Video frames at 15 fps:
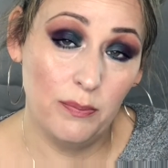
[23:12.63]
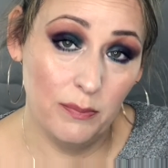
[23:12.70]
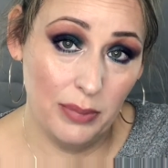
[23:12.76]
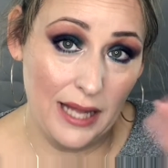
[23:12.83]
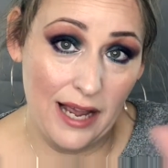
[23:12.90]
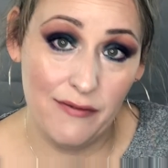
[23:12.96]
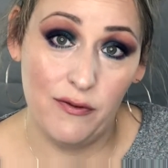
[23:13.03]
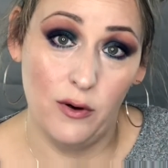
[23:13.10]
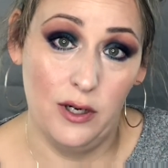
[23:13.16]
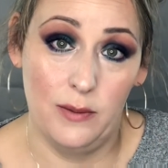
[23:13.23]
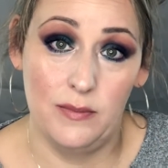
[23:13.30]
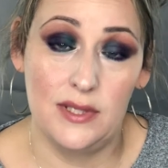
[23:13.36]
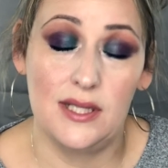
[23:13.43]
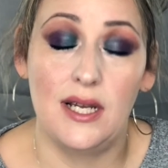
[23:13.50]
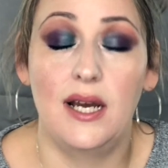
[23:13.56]

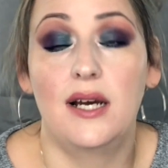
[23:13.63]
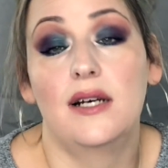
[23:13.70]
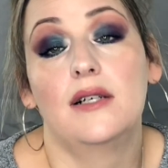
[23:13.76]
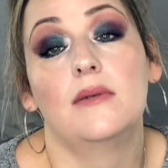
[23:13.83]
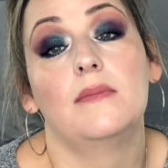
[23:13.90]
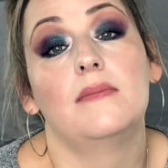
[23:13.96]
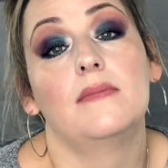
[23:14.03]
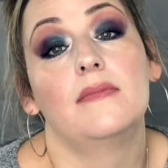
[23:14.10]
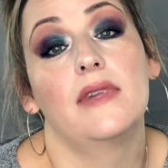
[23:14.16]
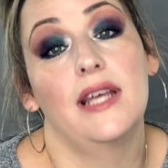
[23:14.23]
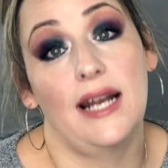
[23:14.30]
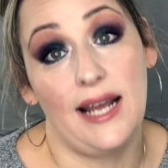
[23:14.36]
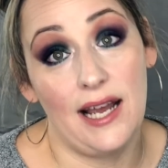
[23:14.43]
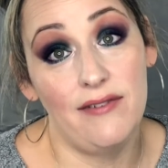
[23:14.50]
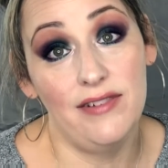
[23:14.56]
platforms that
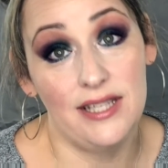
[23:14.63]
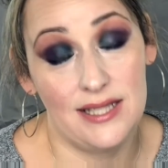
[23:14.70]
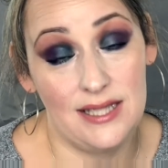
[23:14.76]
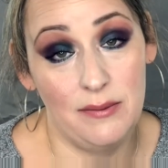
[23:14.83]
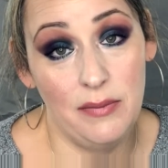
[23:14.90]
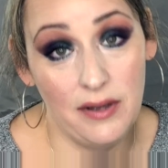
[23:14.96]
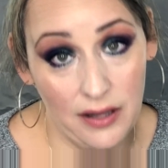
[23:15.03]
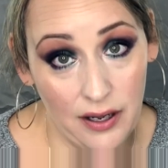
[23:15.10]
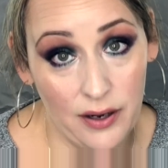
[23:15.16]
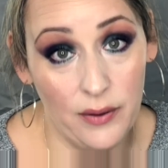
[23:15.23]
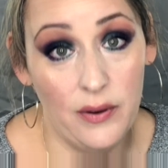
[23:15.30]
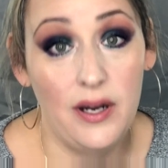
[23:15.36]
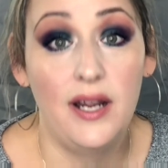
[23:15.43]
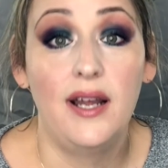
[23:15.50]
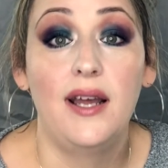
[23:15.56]
I have listed below.